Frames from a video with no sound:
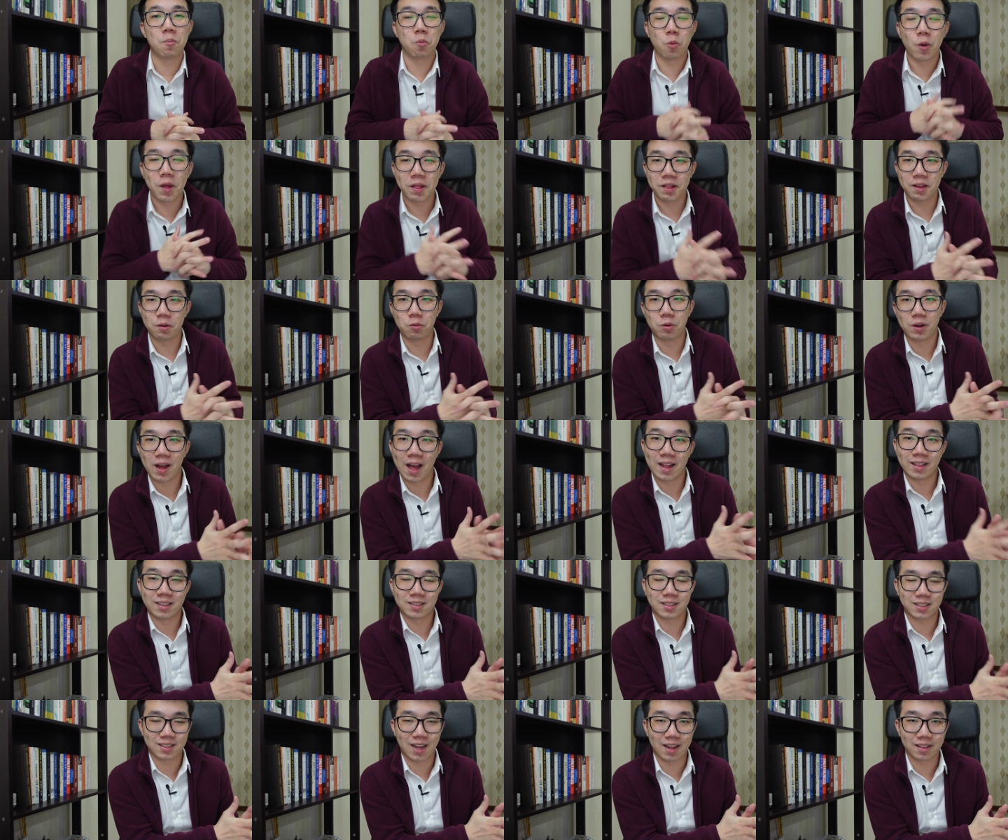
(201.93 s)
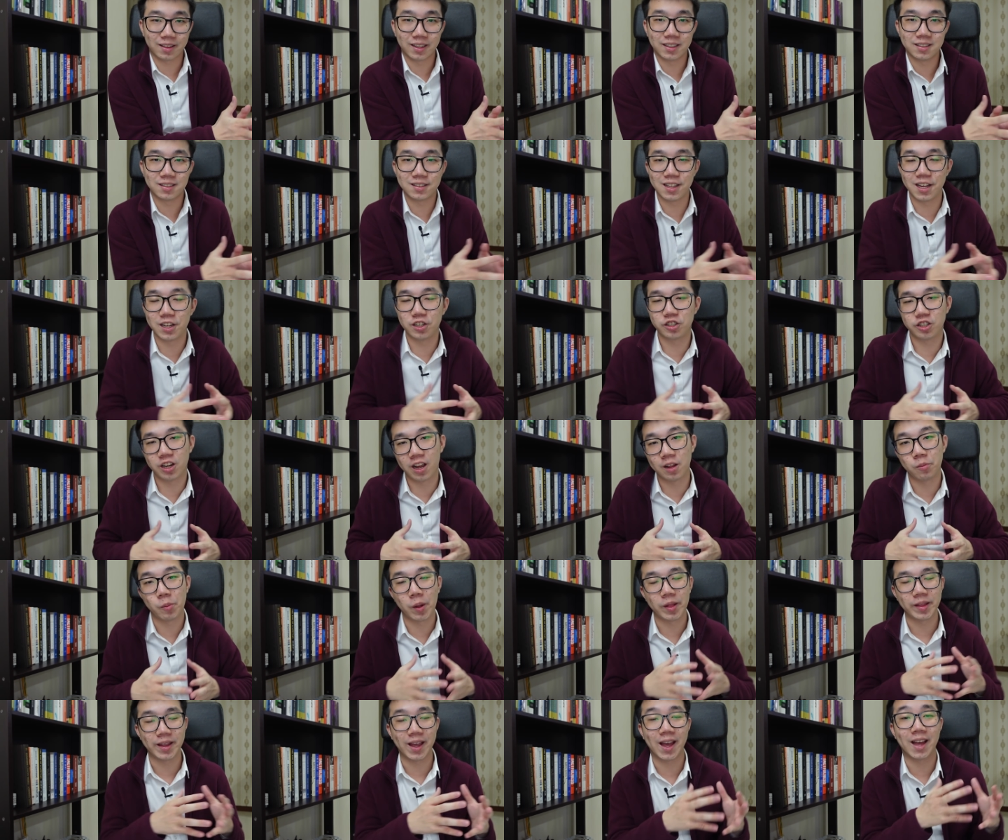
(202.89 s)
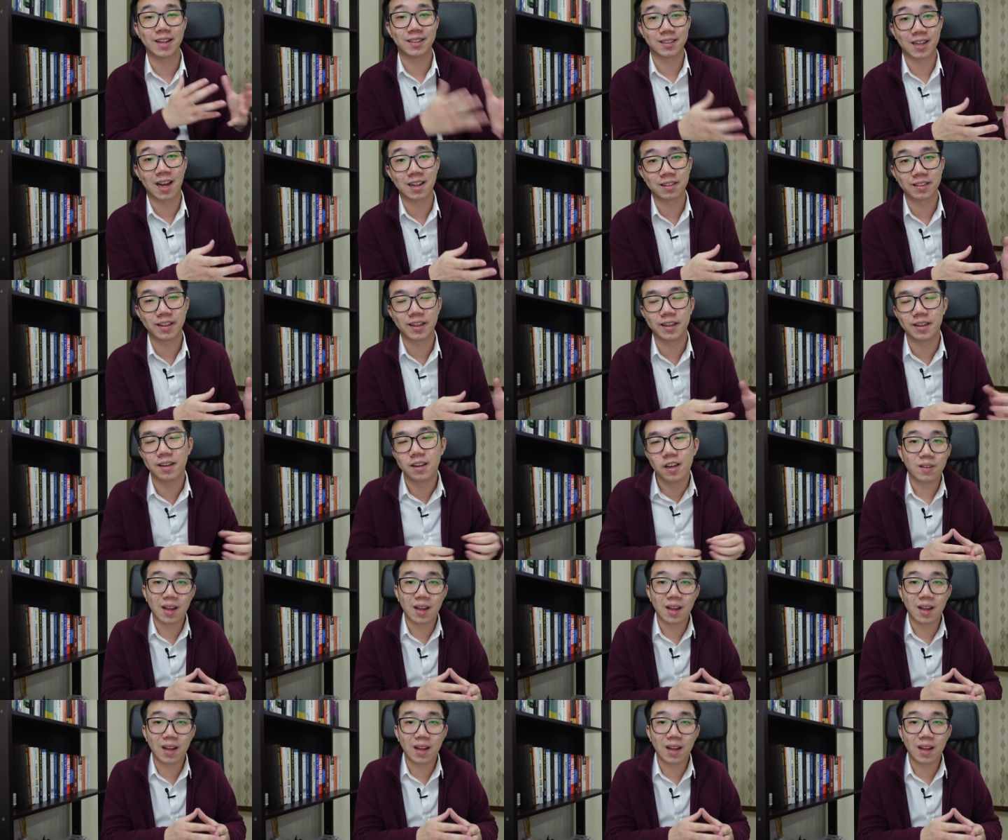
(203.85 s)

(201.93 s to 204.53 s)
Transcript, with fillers: when when they were at the starting stage and when they had nothing.